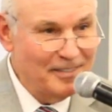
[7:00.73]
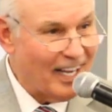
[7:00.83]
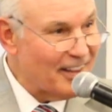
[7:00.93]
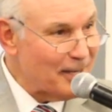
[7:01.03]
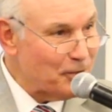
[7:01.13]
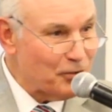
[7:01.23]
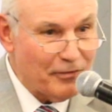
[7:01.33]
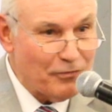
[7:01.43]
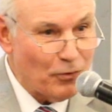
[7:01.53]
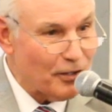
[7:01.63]
I think,
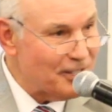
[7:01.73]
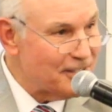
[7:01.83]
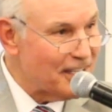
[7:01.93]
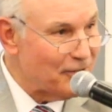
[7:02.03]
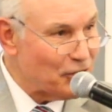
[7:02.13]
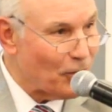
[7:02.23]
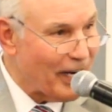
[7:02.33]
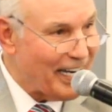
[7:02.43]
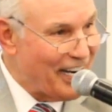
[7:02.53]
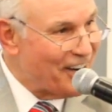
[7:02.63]
the 4th and 7th
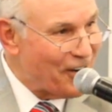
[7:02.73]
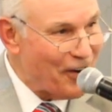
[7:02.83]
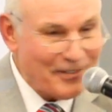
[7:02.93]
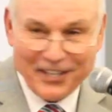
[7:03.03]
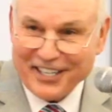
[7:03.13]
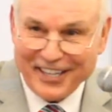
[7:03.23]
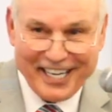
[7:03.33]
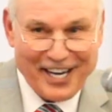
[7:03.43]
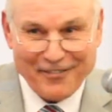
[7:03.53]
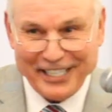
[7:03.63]
grade, you know, and you're
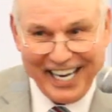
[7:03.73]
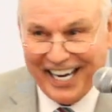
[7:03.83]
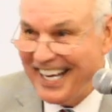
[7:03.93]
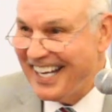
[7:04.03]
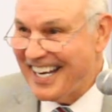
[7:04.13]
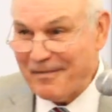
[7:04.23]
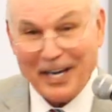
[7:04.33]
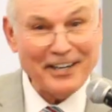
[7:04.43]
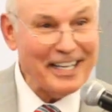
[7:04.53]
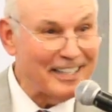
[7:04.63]
thinking every day, am
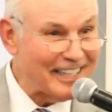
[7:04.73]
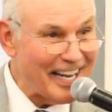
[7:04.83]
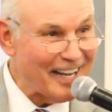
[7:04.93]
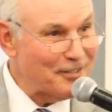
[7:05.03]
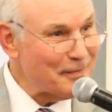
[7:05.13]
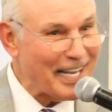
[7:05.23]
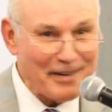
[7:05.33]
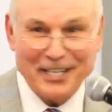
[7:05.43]
I going to get to heaven, man?